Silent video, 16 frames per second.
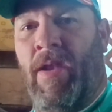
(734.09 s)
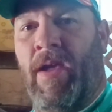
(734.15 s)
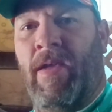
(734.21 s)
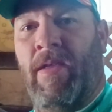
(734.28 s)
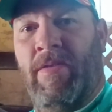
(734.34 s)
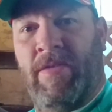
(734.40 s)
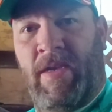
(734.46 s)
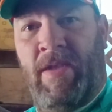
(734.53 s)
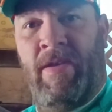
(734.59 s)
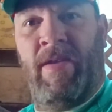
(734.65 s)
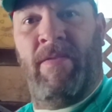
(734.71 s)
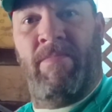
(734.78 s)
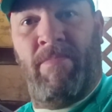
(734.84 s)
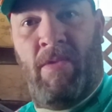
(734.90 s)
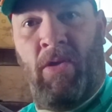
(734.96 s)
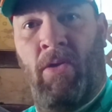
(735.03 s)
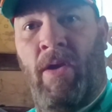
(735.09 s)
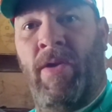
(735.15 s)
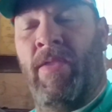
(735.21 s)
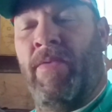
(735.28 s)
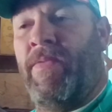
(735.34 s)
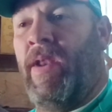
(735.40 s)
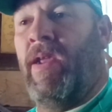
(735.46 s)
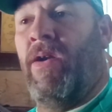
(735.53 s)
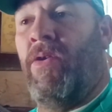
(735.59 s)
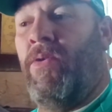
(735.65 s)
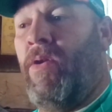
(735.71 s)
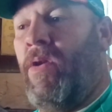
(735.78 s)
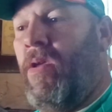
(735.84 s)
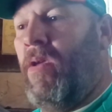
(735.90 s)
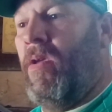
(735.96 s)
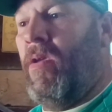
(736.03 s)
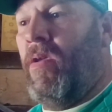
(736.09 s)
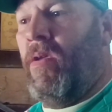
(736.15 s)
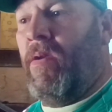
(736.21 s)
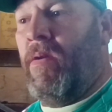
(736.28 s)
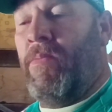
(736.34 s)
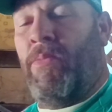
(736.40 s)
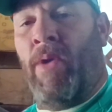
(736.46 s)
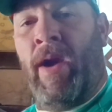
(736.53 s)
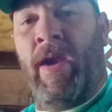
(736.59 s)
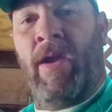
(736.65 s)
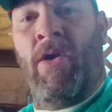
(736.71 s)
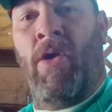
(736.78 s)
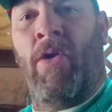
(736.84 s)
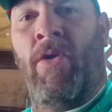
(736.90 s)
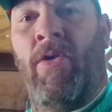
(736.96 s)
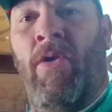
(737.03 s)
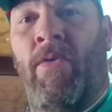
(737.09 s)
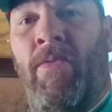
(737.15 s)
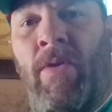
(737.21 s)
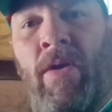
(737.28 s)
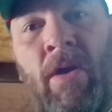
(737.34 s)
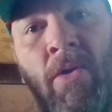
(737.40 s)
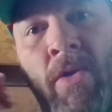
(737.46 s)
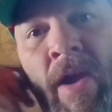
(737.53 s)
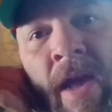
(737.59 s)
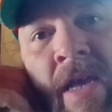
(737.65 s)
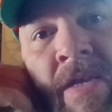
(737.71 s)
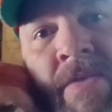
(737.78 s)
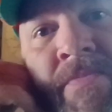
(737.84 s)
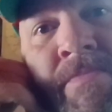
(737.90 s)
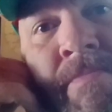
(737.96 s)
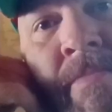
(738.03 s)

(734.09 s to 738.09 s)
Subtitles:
Like I said earlier in the video, Brandon Carter over at Lower